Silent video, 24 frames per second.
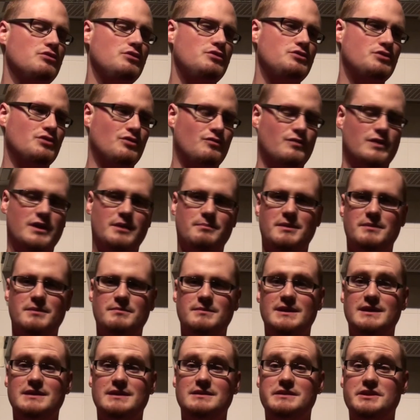don't want to be
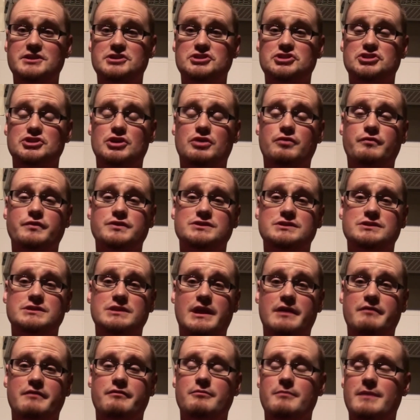mean. This show was
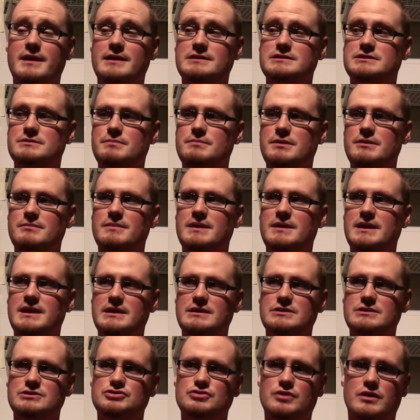never meant to be
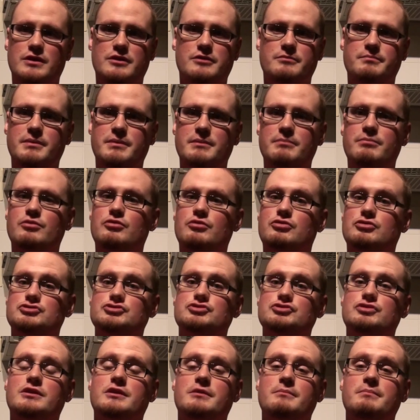mean to other people or
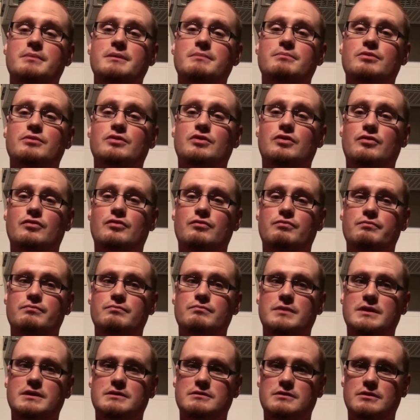to other people
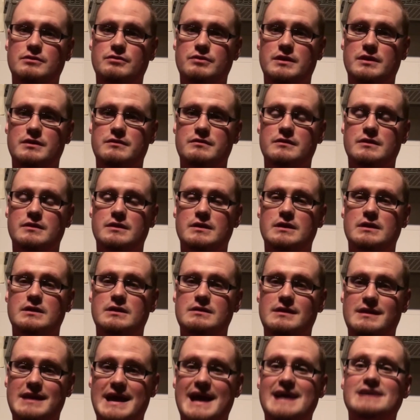included.
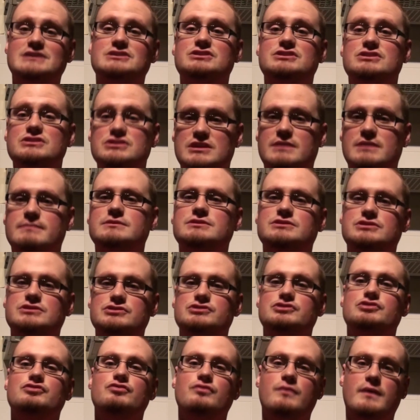That has something to
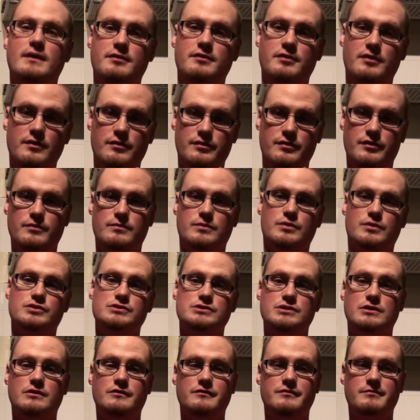do with the
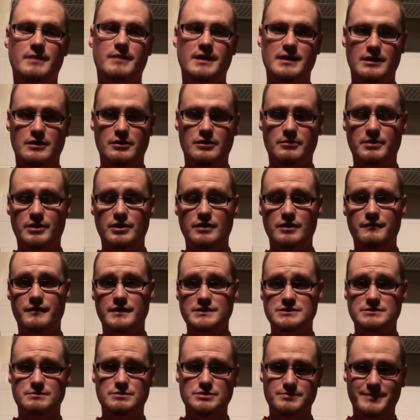work of My Little Pony
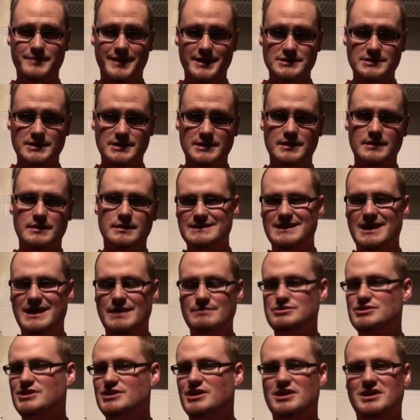Friendship is Magic. I'm
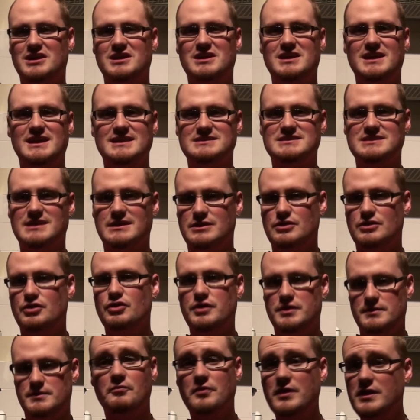sorry, it's not
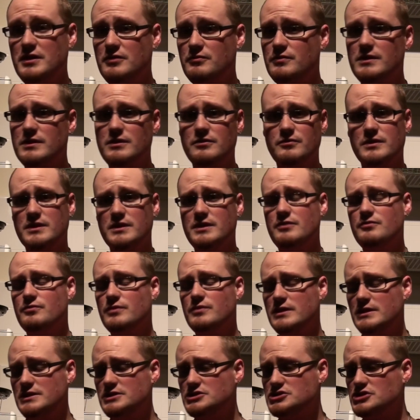good. Really, really, really,
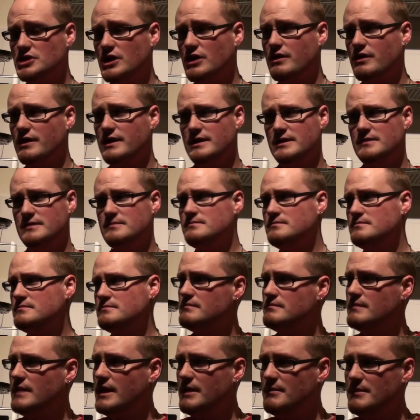really sorry.
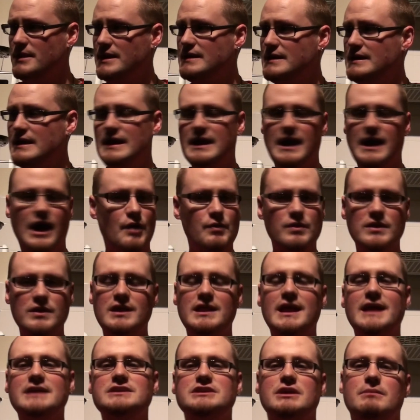I mean, I really
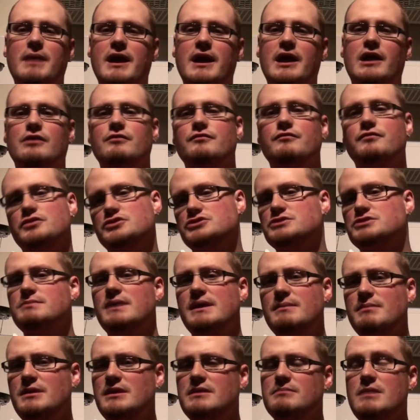like the American version.
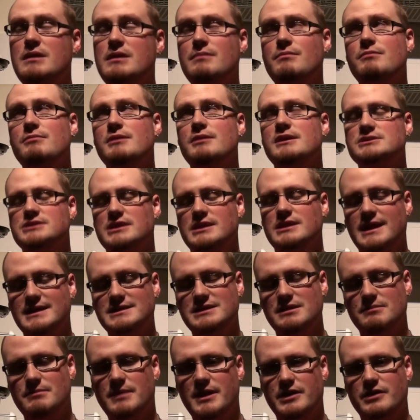Maybe because I like the
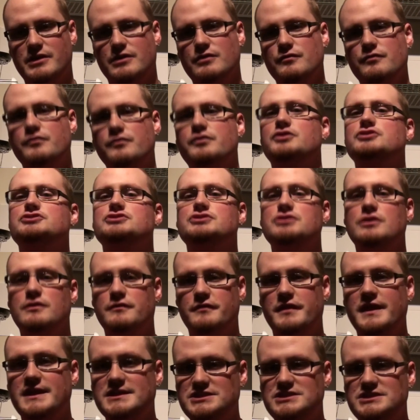American version of
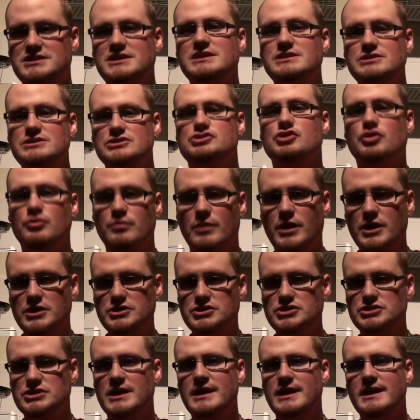that scene so
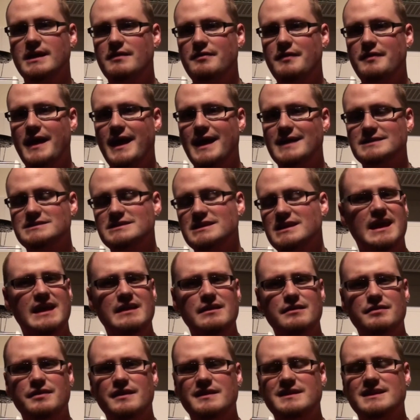much that
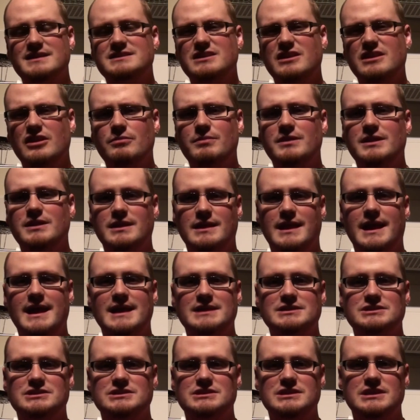anything that's a little bit
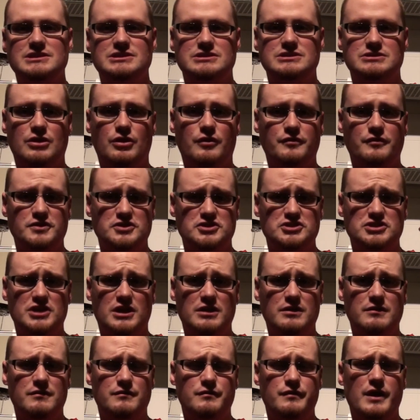less is all of a
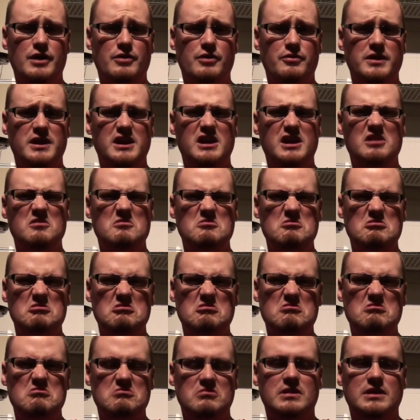sudden very,
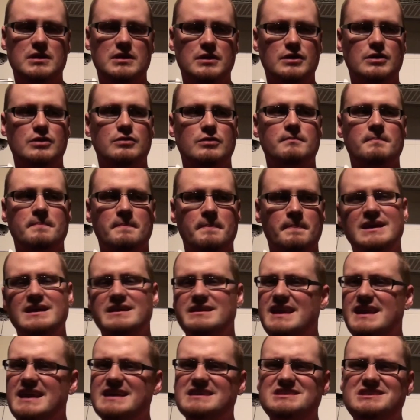
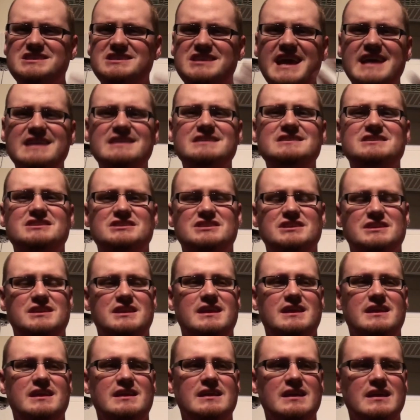The
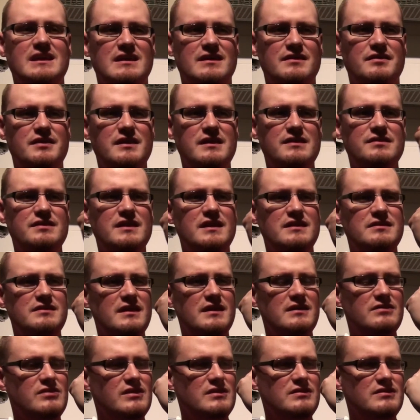intensity,
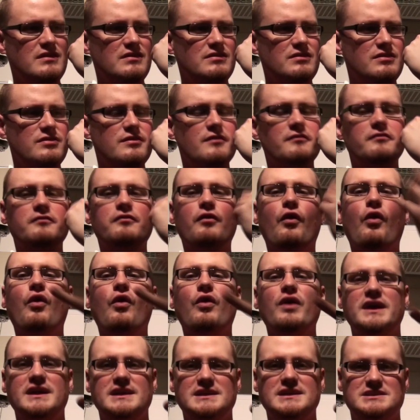the
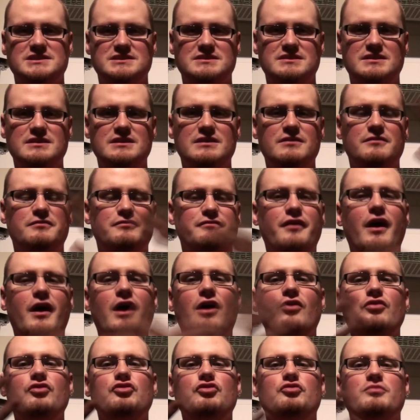voice, the
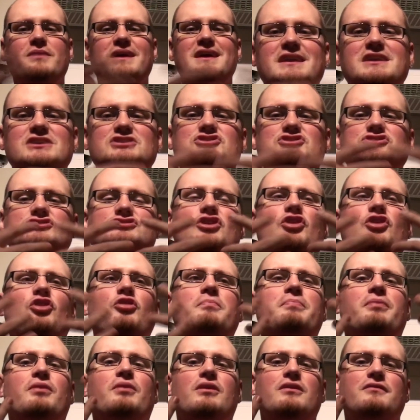volume, is so
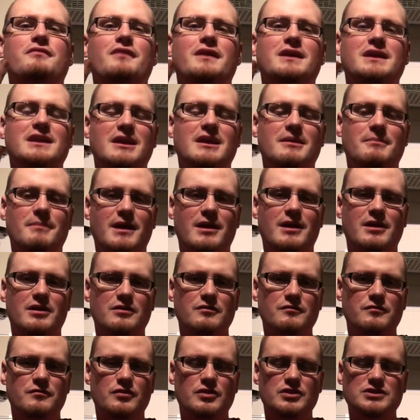perfect in the
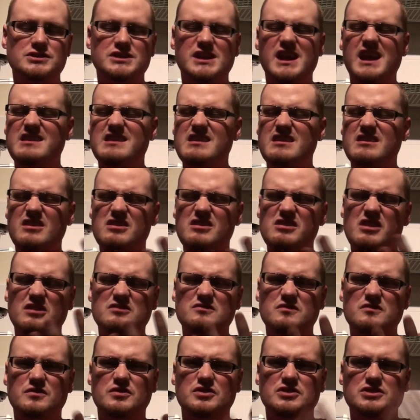American version, and then the
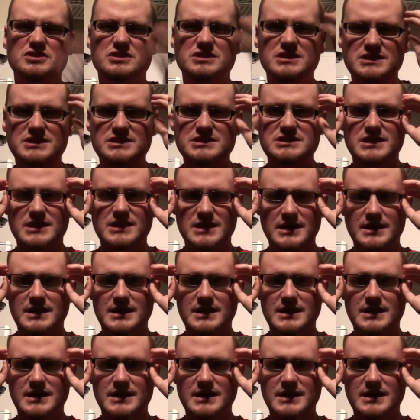Dutch version is,